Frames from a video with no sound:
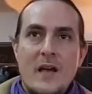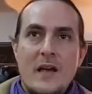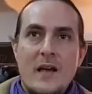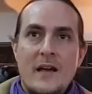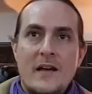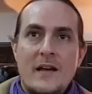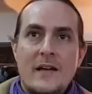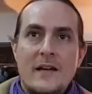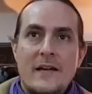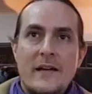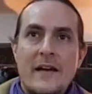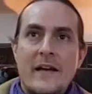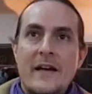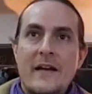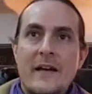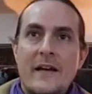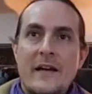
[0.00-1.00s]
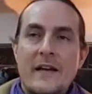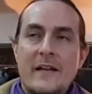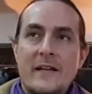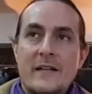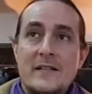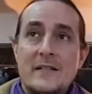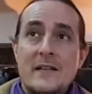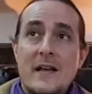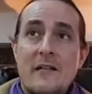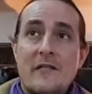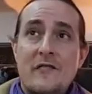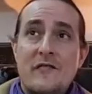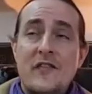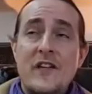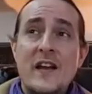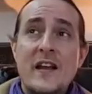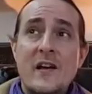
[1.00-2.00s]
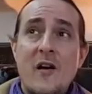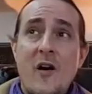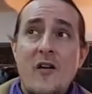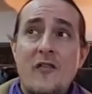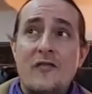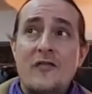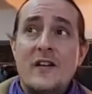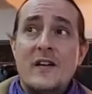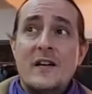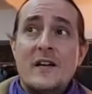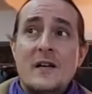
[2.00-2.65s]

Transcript: uh, a, a feeling of